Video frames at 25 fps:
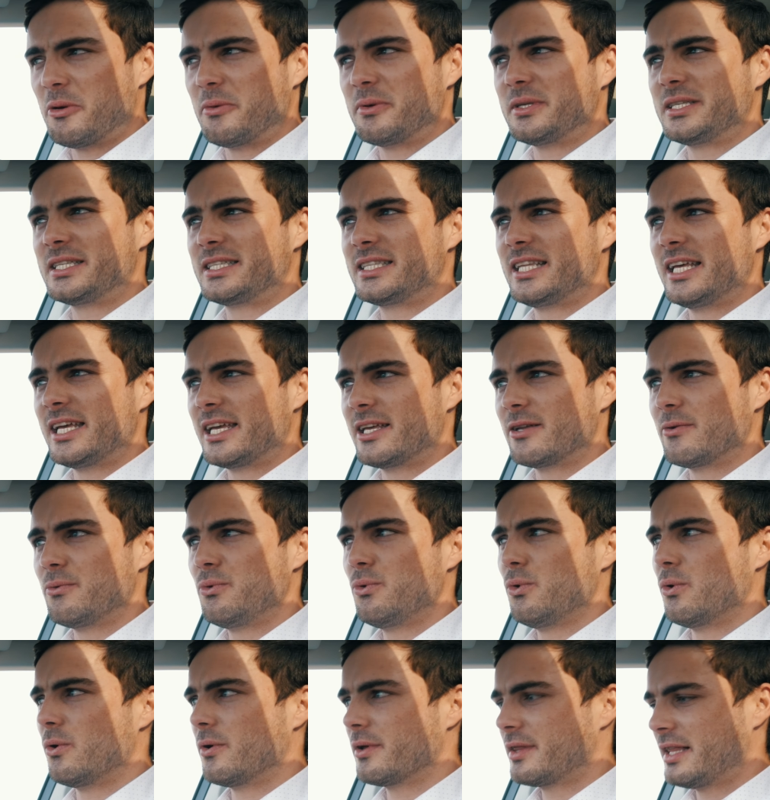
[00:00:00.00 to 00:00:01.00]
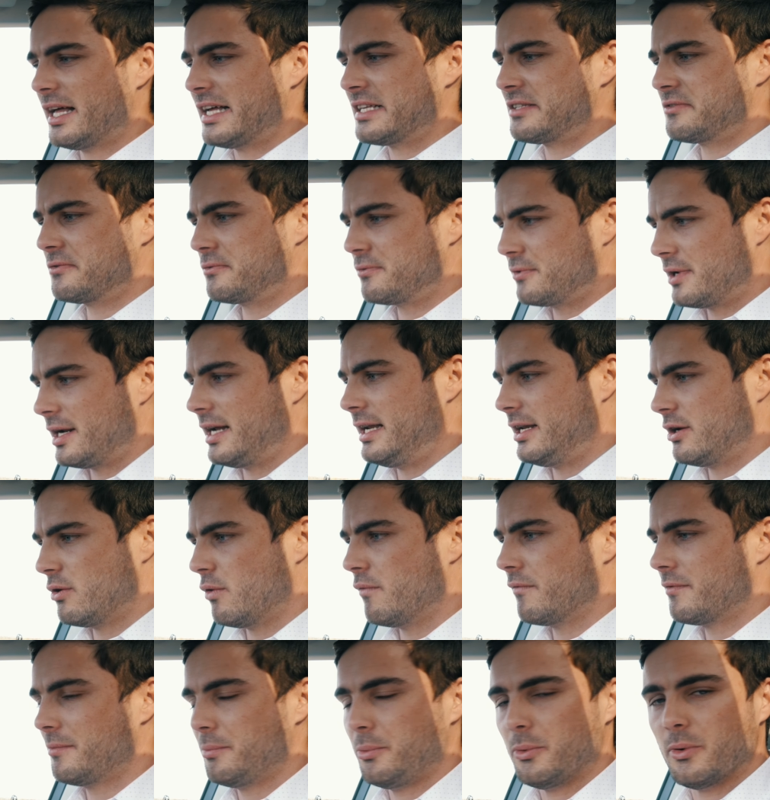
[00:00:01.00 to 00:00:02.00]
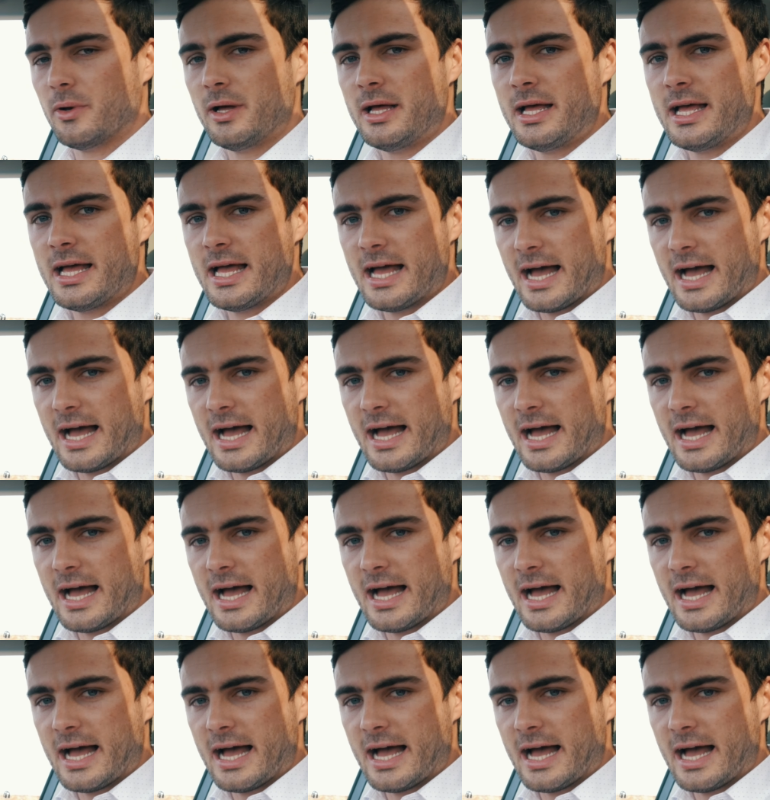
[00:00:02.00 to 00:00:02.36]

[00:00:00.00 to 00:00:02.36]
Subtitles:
I was thinking, oh, that's really comfortable.